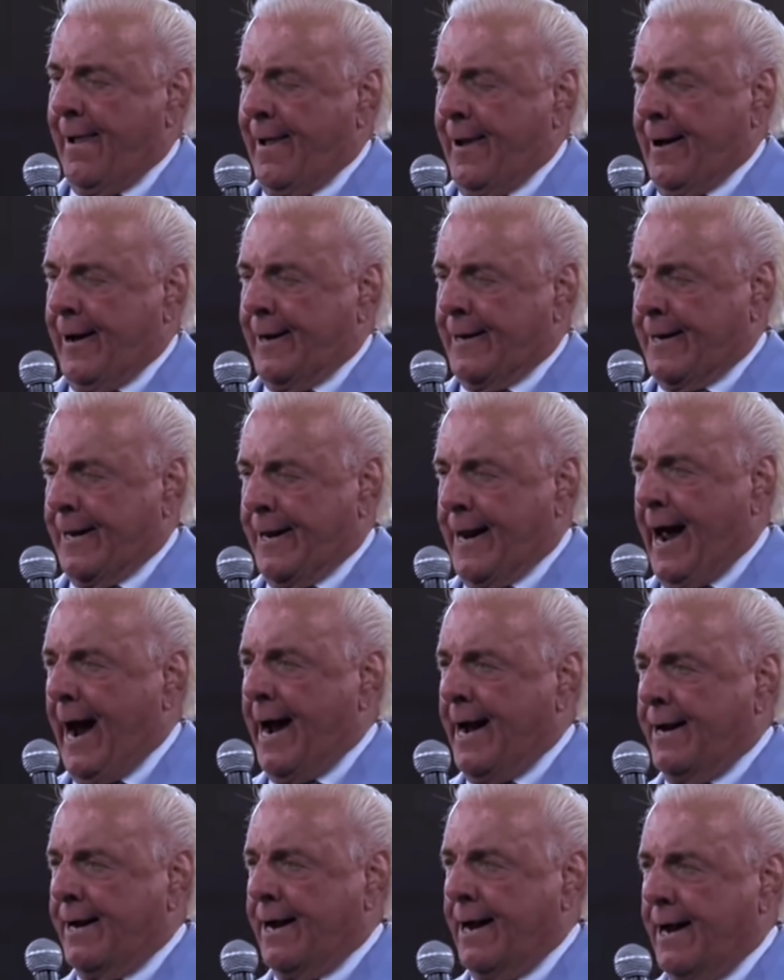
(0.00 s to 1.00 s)
tonight
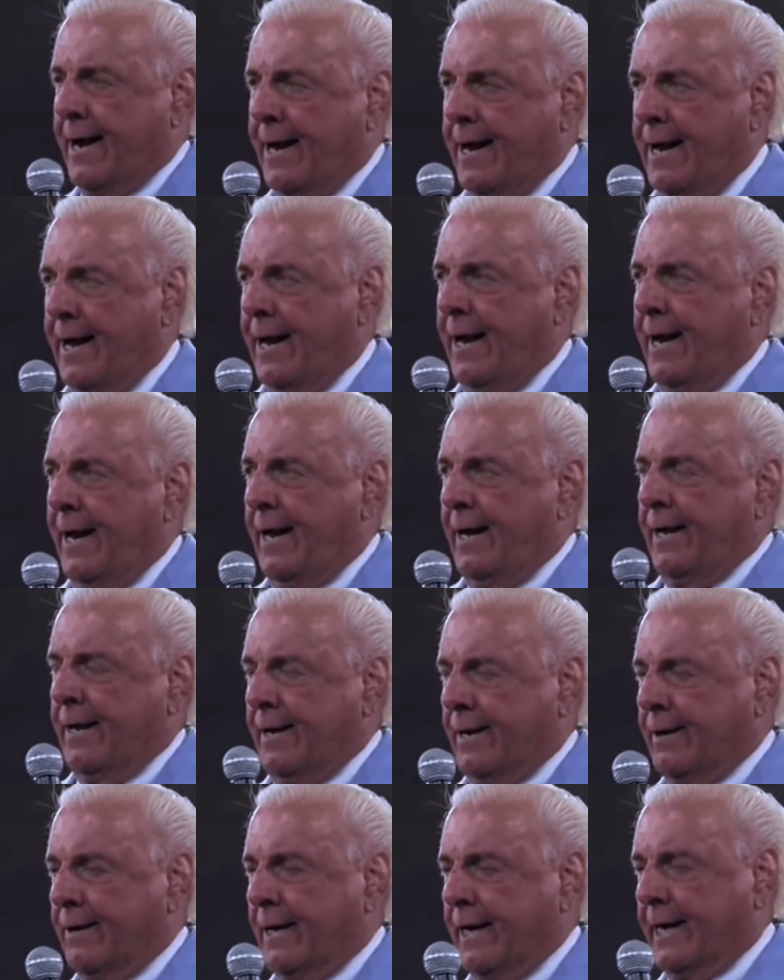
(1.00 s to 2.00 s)
you're
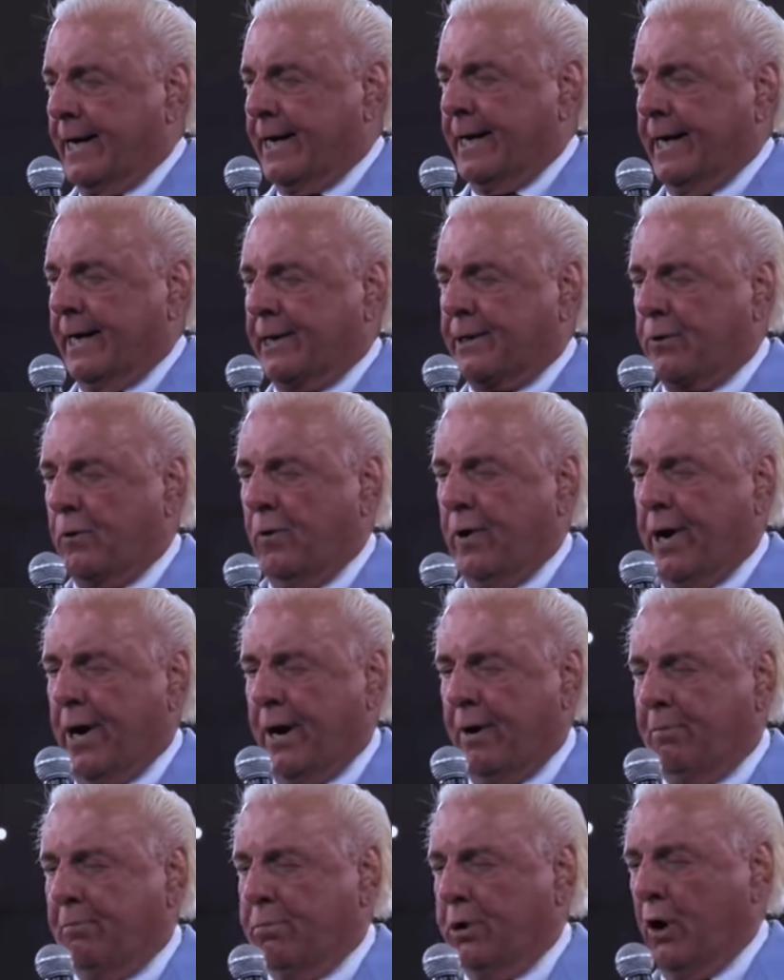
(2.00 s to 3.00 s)
gonna catch one
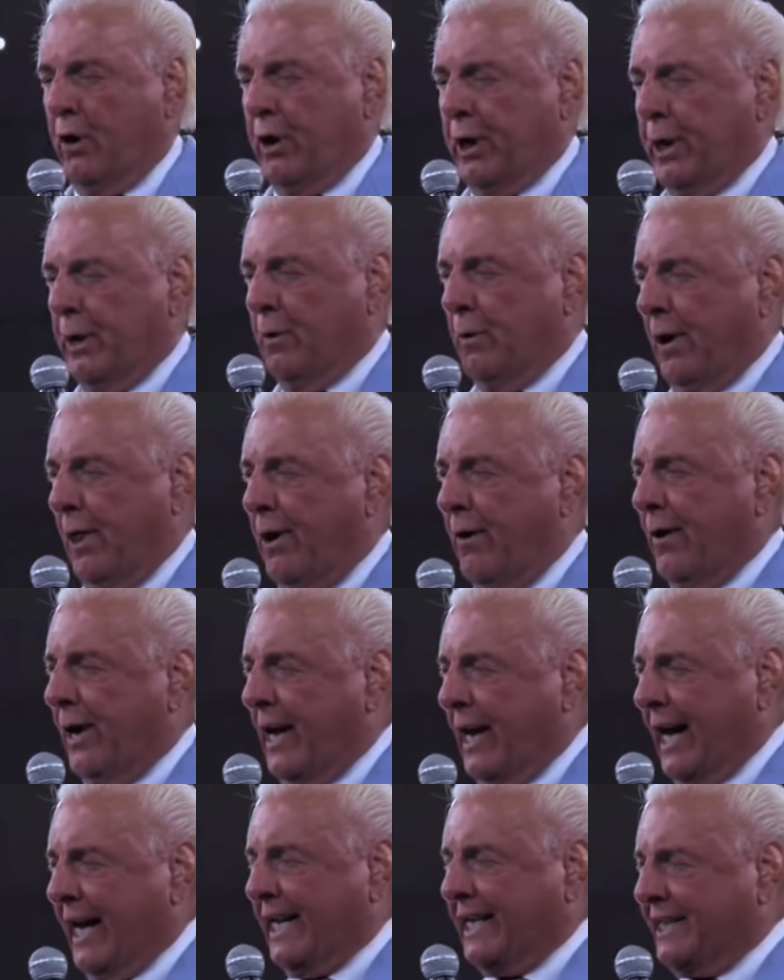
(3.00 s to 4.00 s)
on Brody whether he
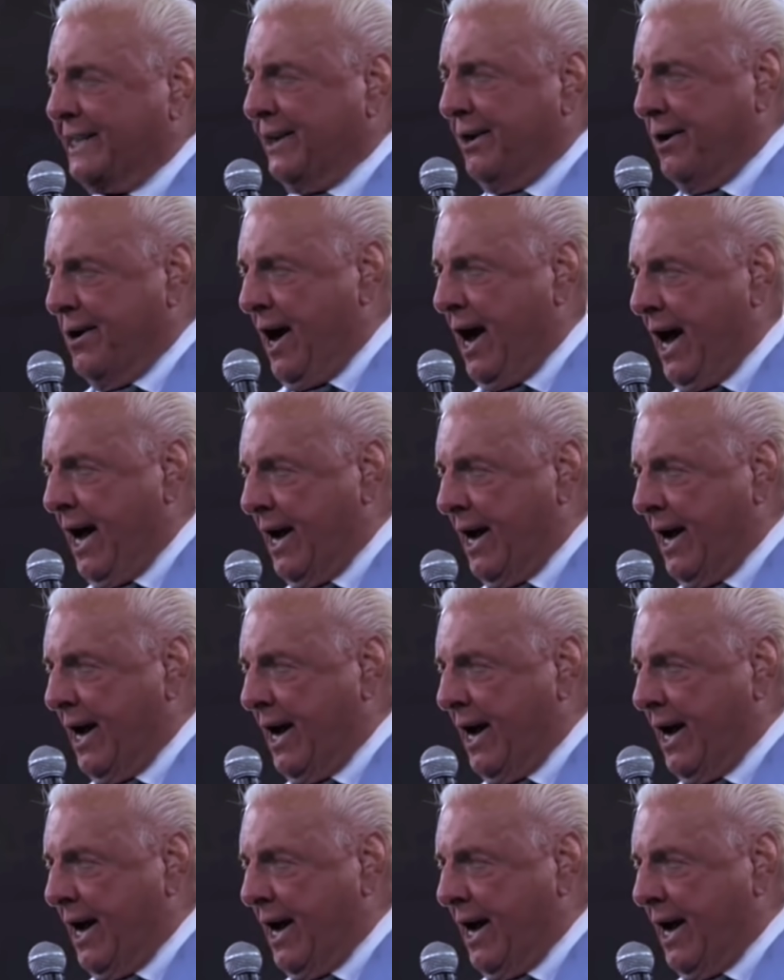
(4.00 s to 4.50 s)
likes it or not.